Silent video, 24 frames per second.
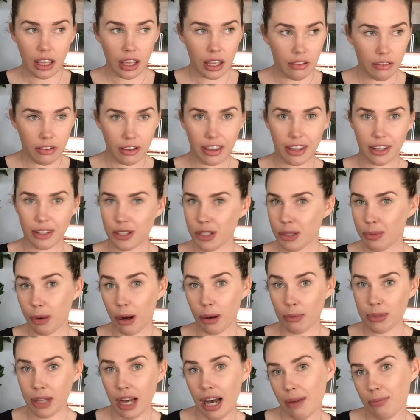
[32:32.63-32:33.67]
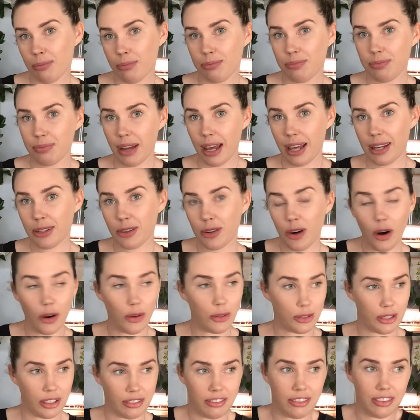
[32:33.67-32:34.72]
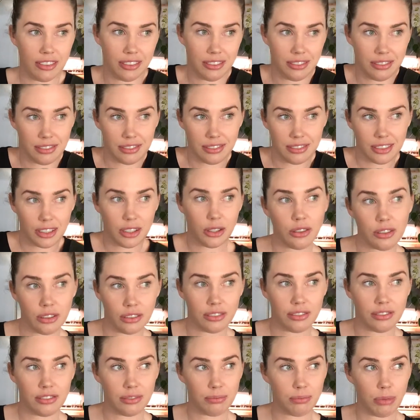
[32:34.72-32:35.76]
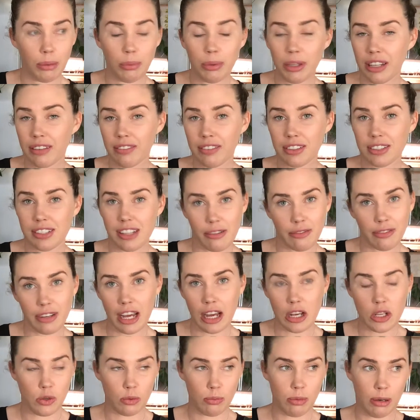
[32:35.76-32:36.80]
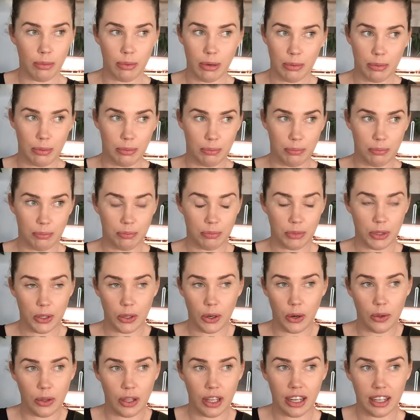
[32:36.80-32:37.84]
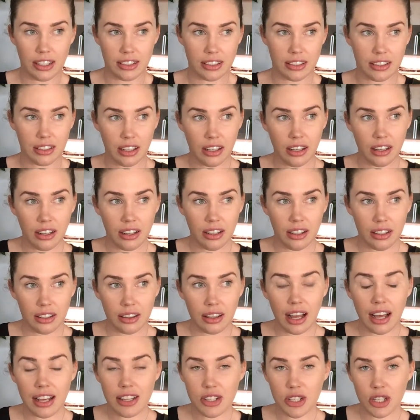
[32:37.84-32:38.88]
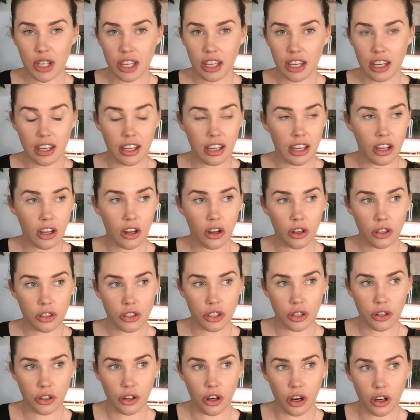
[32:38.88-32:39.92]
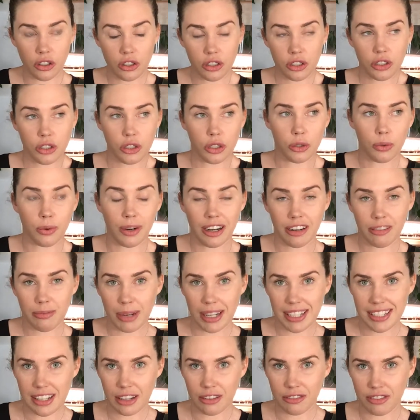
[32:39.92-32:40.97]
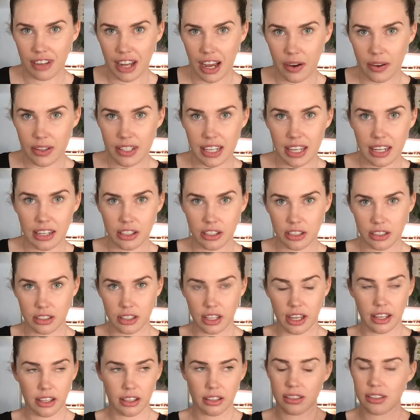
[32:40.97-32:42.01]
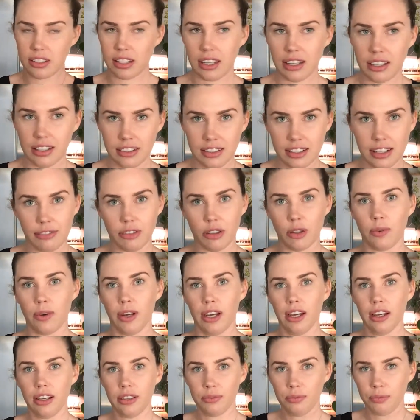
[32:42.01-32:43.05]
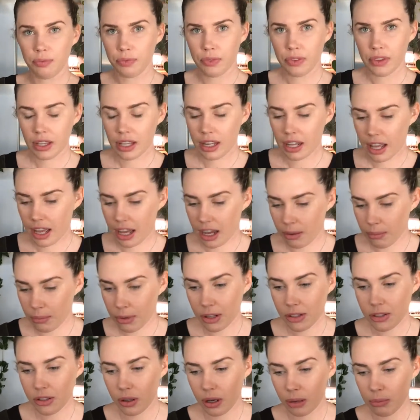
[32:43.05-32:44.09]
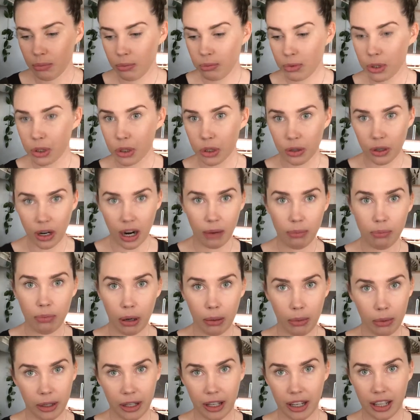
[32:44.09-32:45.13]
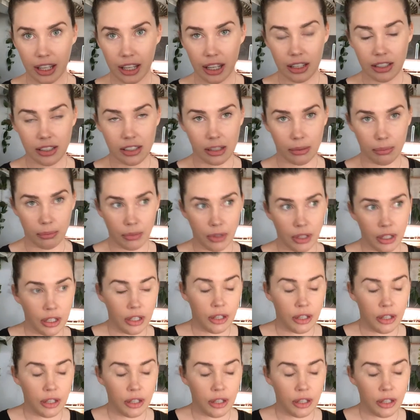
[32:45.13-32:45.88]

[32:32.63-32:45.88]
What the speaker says: everything just pops up and grows. I've got probably even sunflowers will pop up and grow there because last year a cockatoo got to one of my sunflowers and just like seeds everywhere. So I'm sure I'm probably going to get some